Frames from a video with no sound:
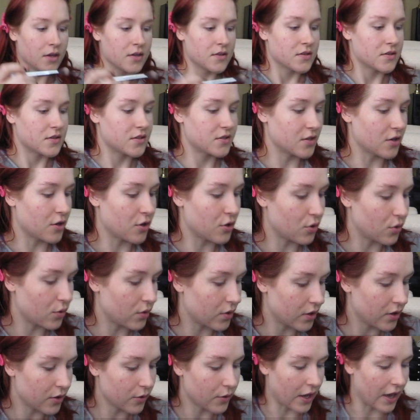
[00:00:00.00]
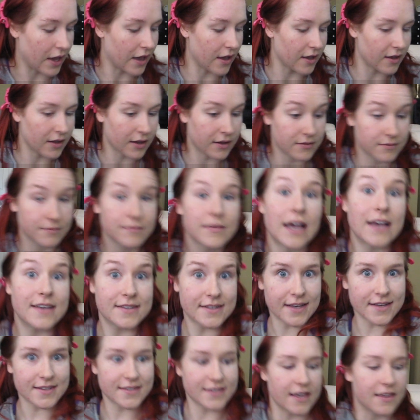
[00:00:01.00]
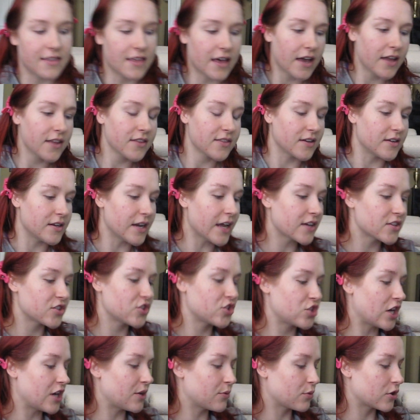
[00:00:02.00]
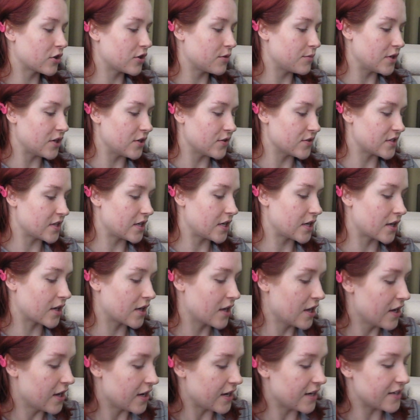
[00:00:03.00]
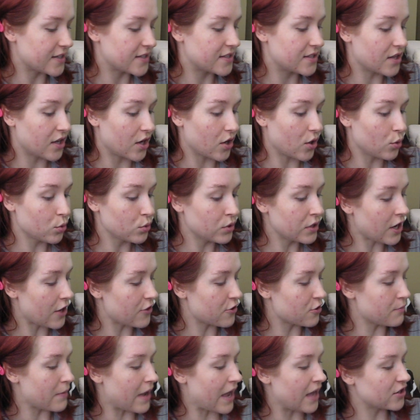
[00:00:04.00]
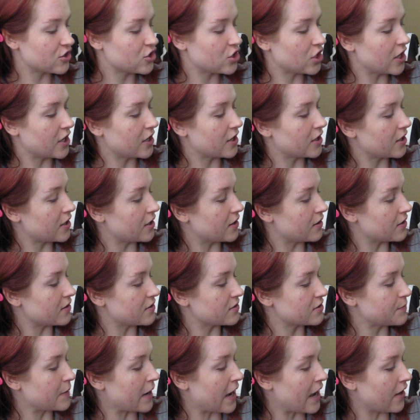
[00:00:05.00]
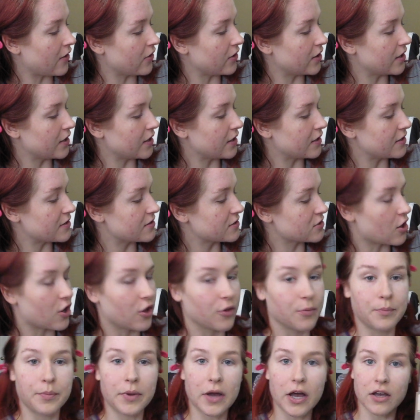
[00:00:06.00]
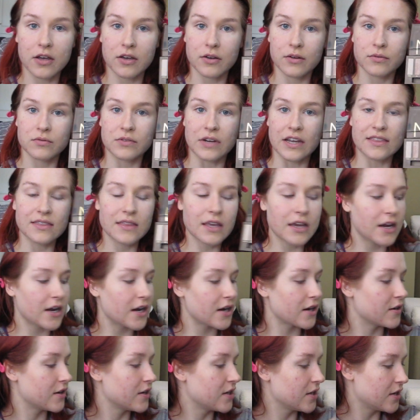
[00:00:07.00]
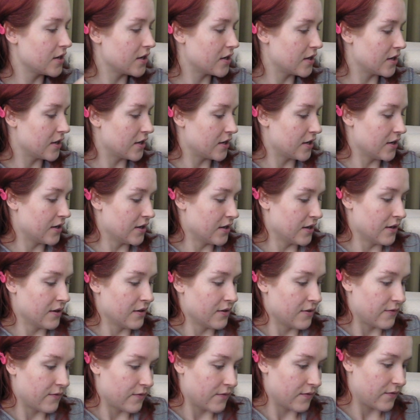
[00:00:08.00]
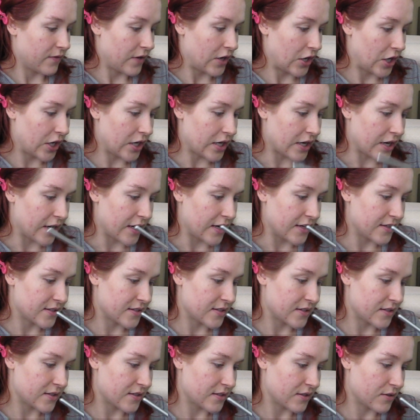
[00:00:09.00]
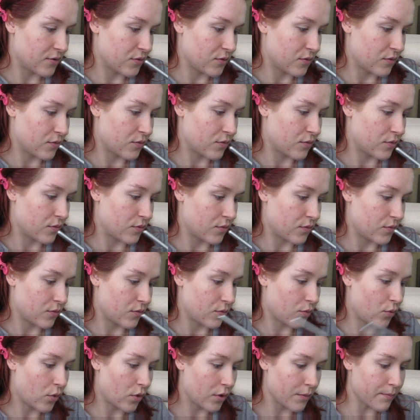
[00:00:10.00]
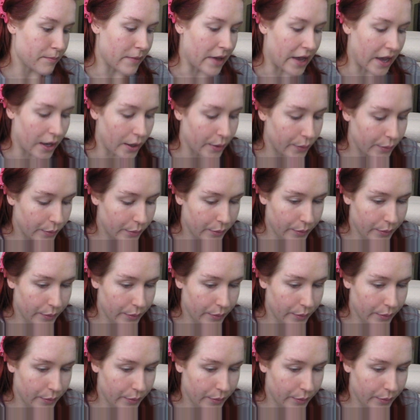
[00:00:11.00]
So, okay, as I say that, the next shade we're gonna be using is the only other matte shade in this palette, and it's called Buck, right there. Very nice, warm matte.